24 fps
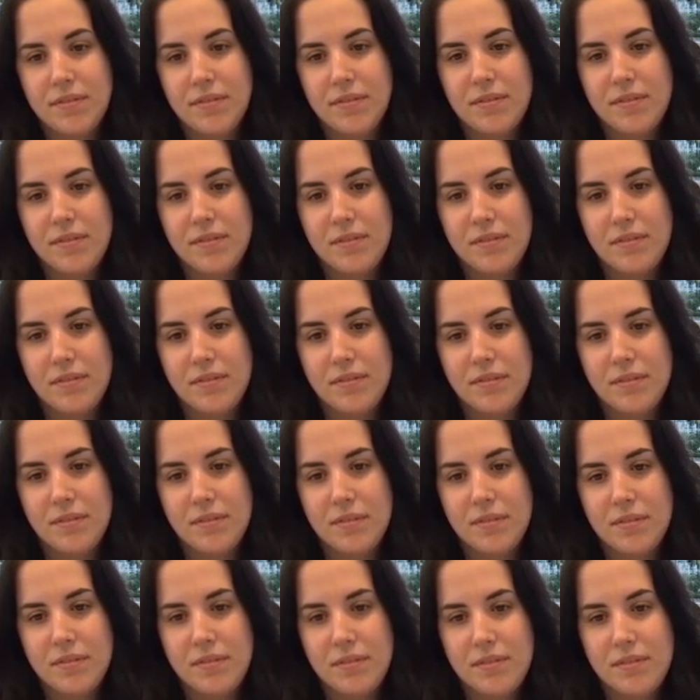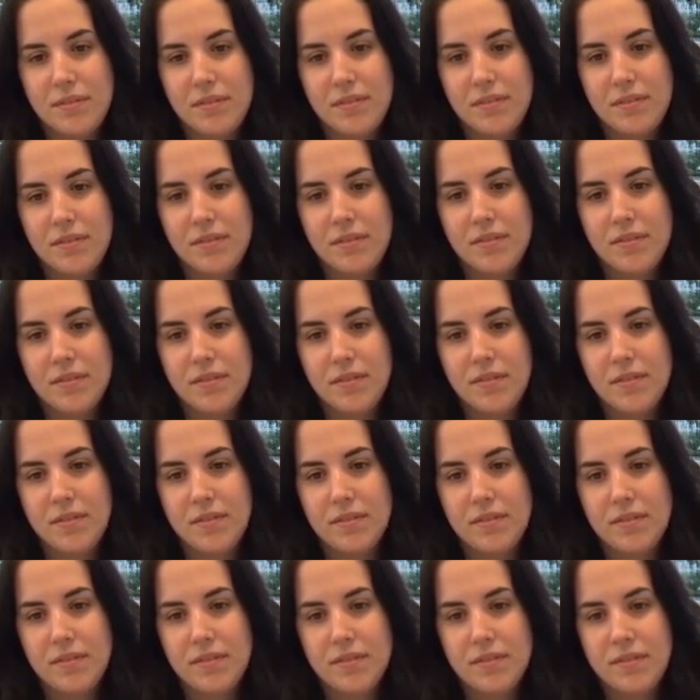
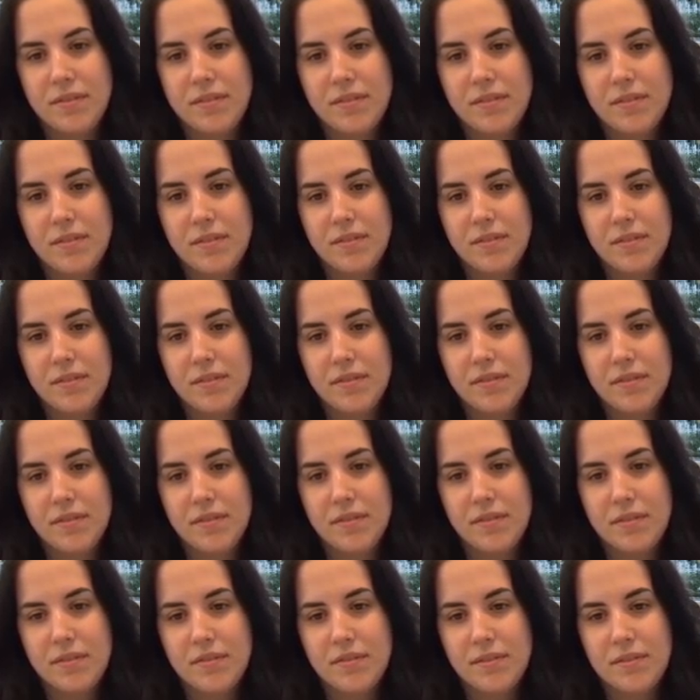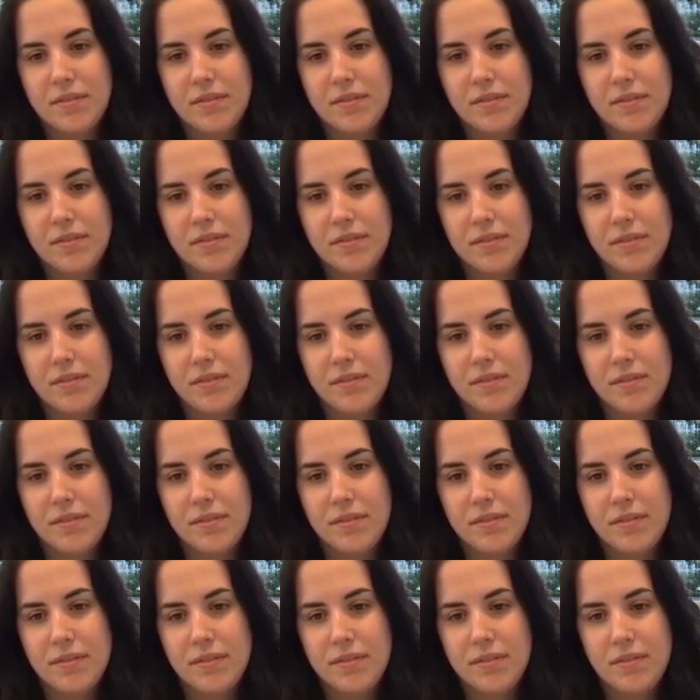
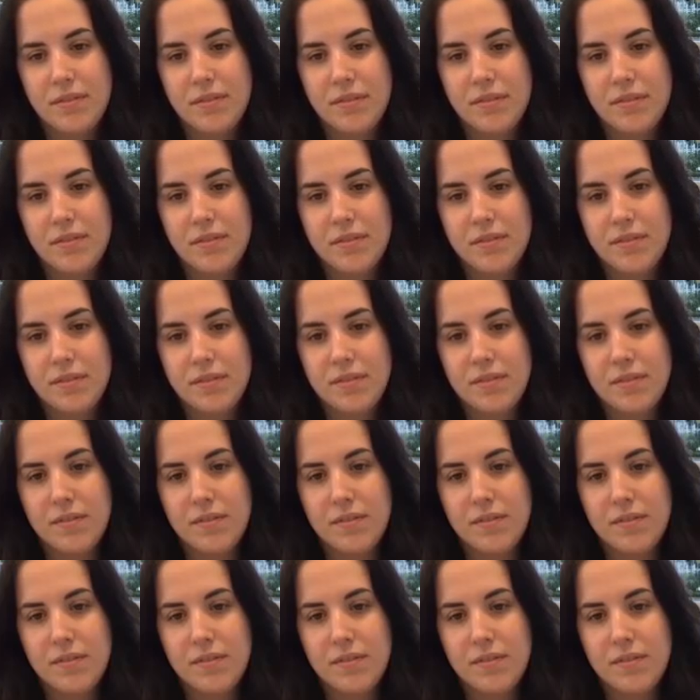(not speaking)